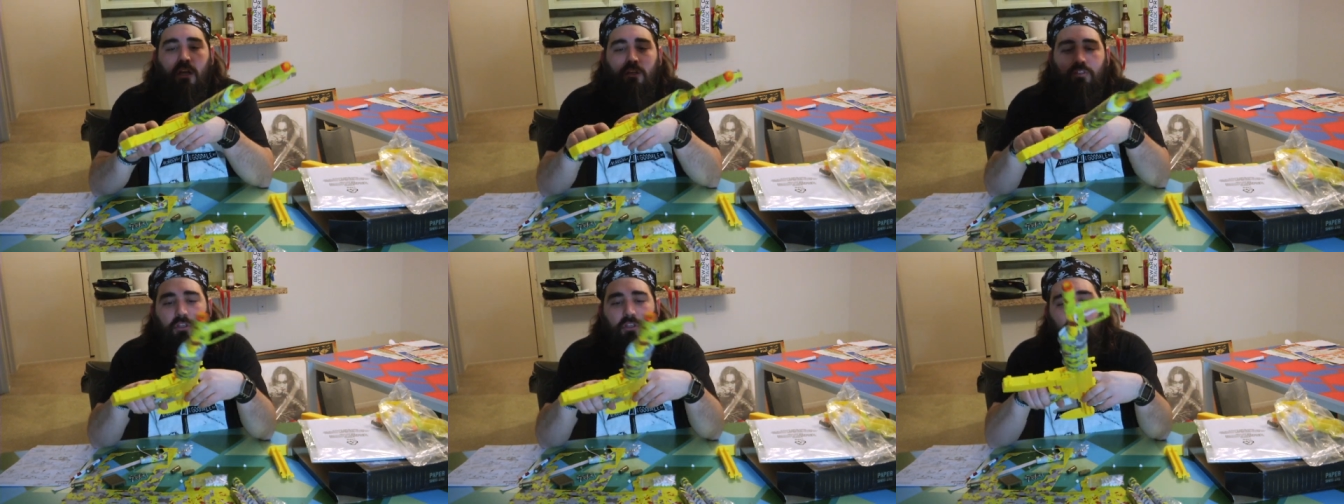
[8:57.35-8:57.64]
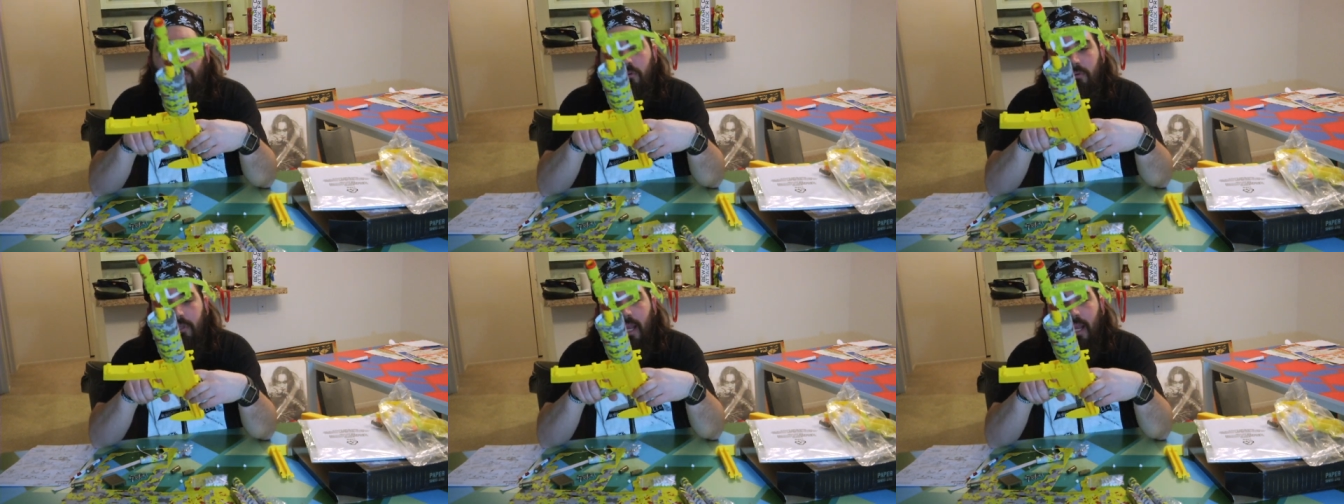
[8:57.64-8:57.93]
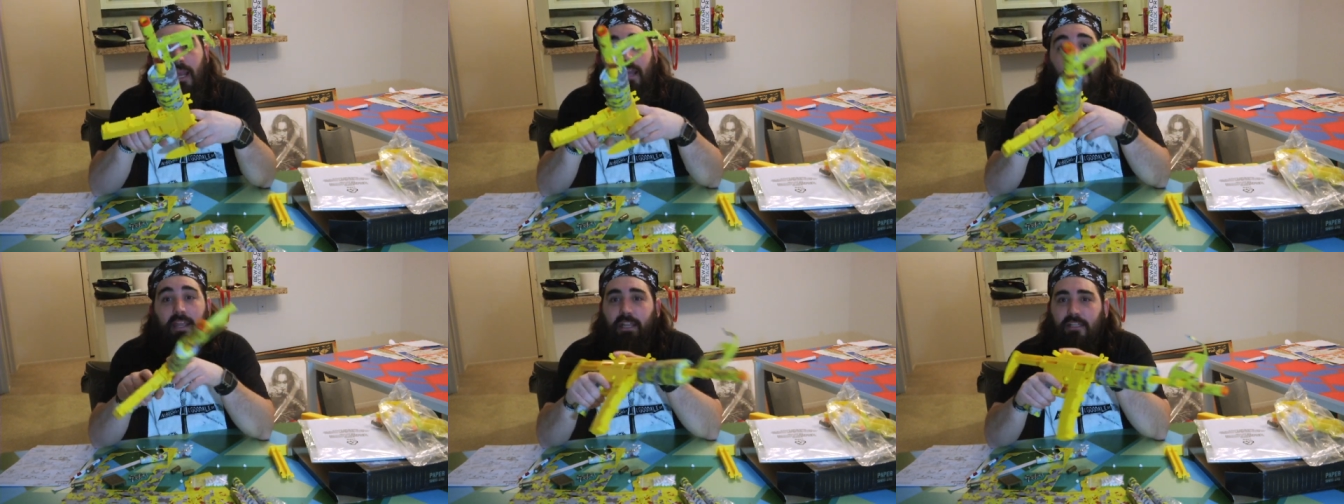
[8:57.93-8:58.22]
So
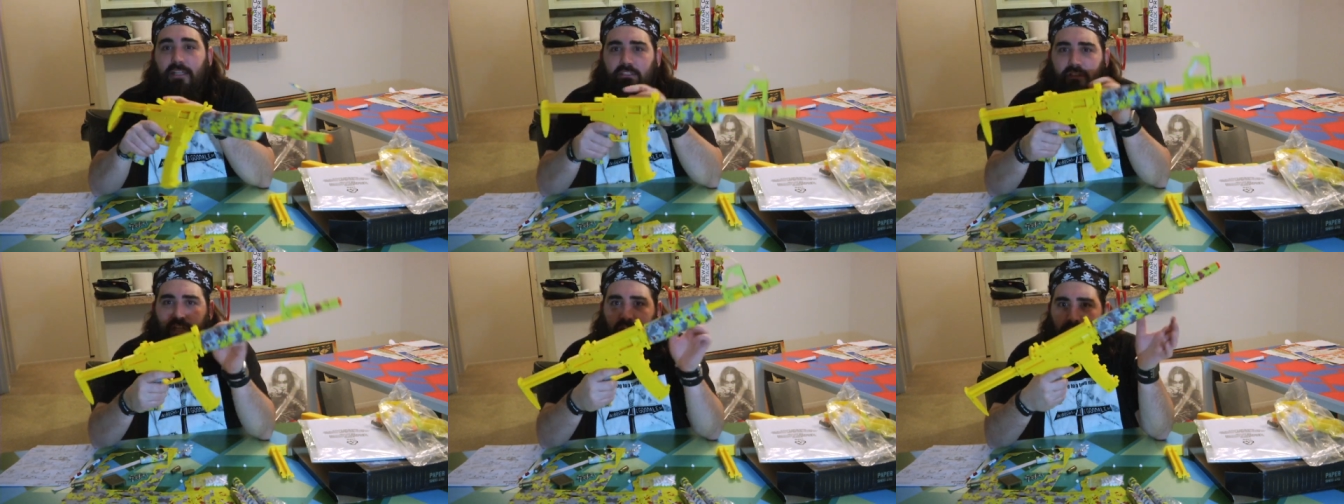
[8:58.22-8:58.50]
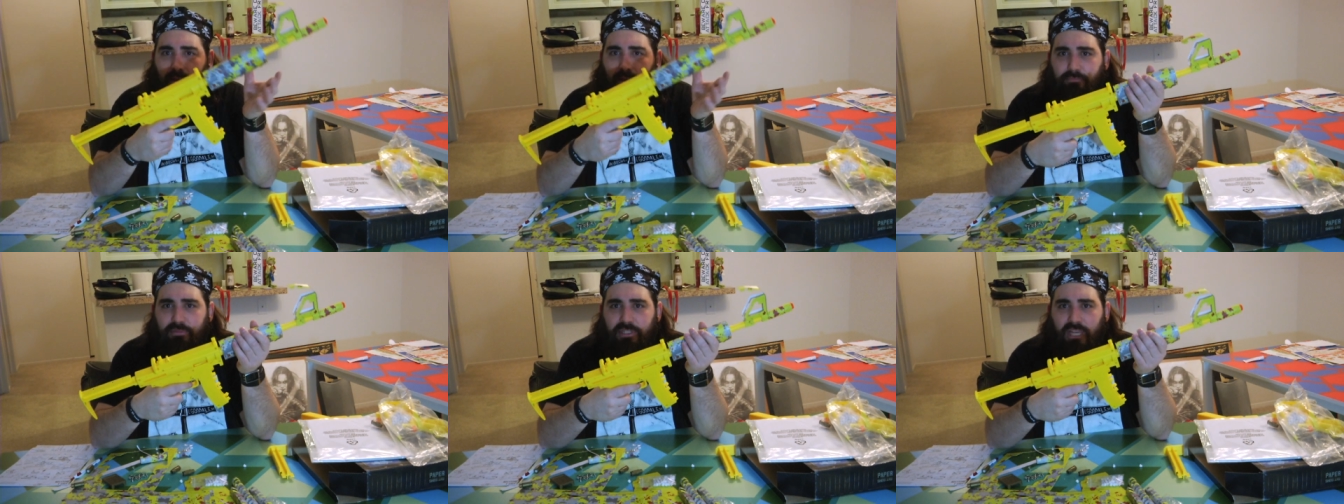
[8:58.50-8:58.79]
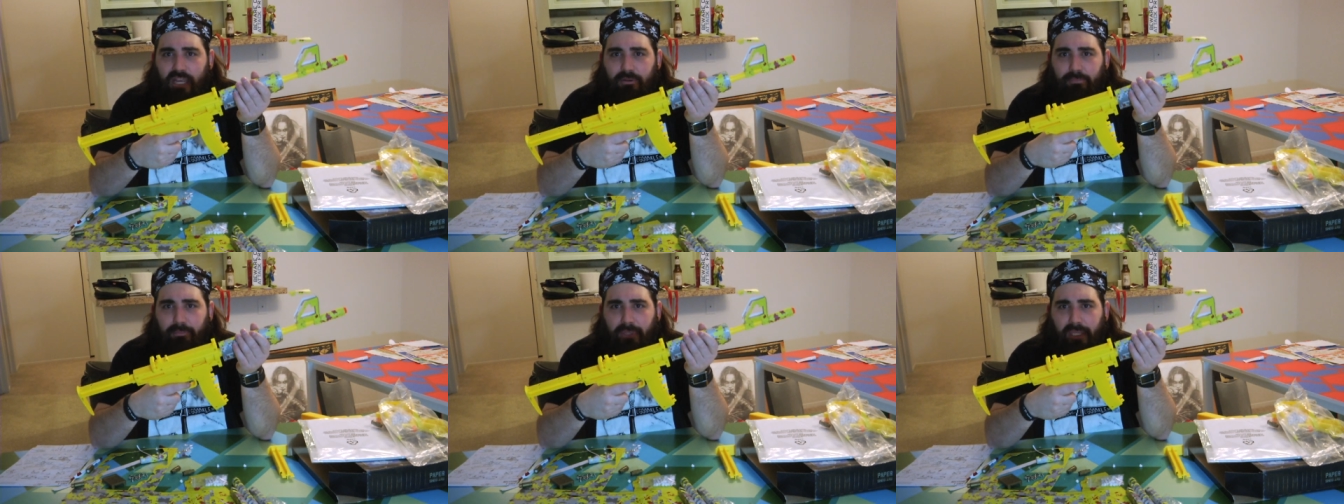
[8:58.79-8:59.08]
yeah, it jams
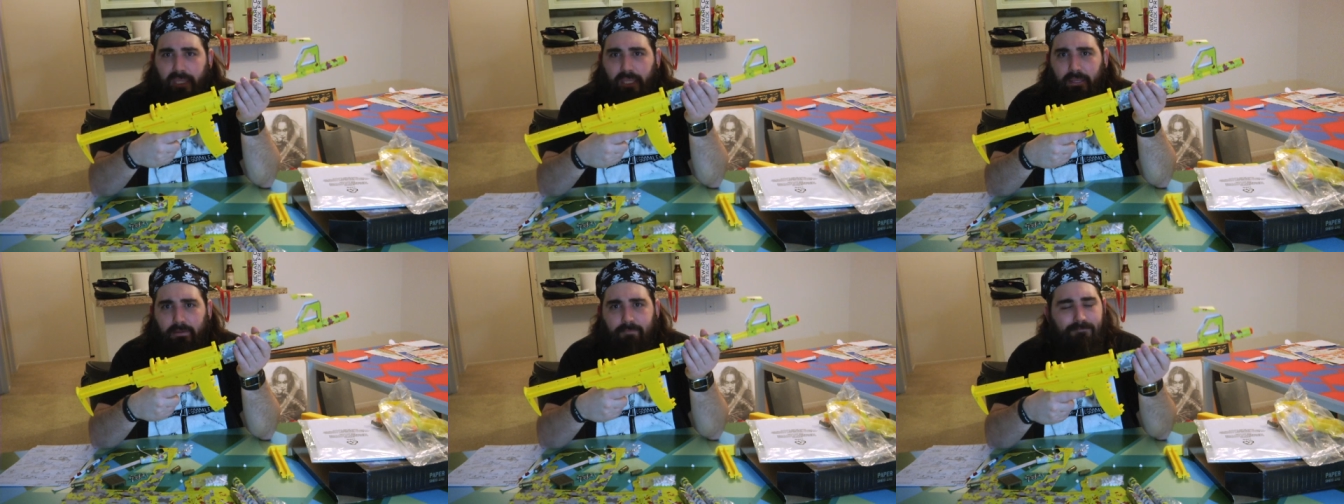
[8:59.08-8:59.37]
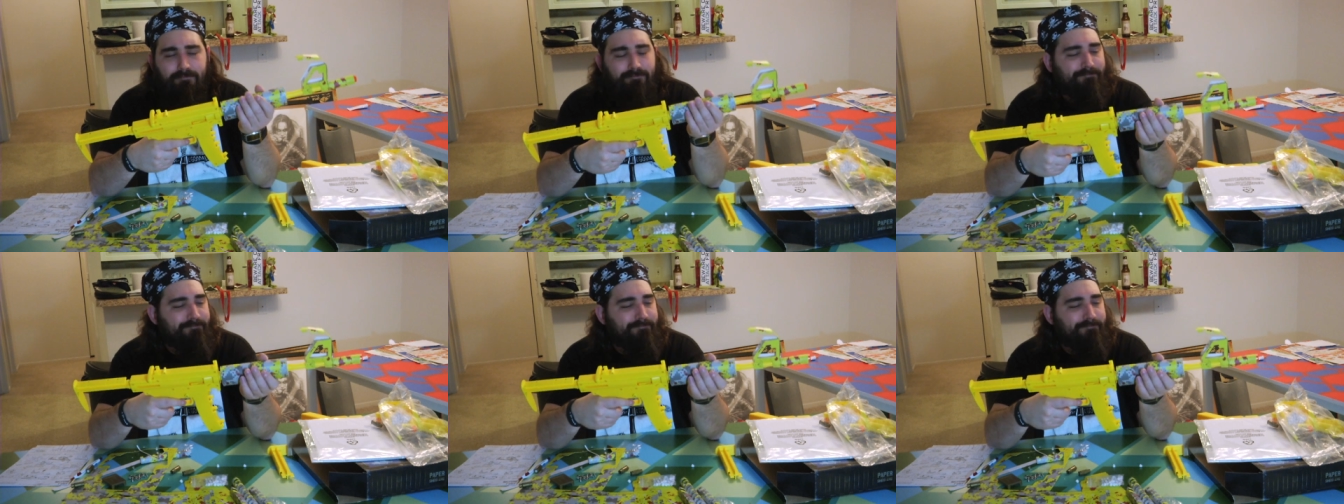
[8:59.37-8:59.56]
on me.